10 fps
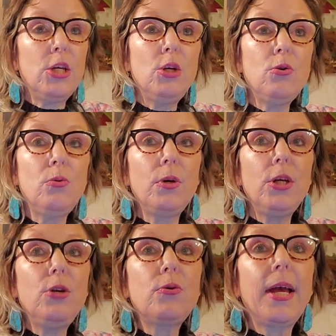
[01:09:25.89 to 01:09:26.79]
you,
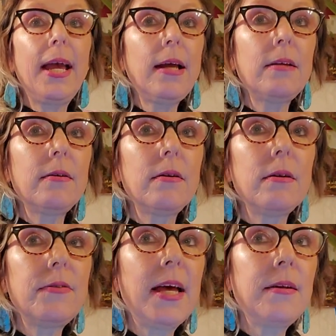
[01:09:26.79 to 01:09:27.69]
you can't
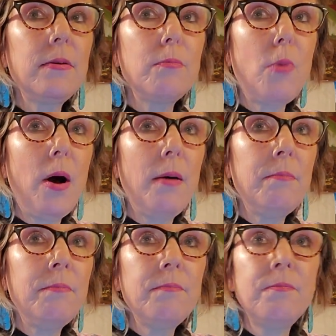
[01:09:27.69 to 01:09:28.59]
then,
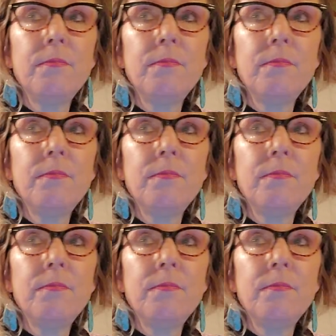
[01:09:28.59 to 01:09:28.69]
um,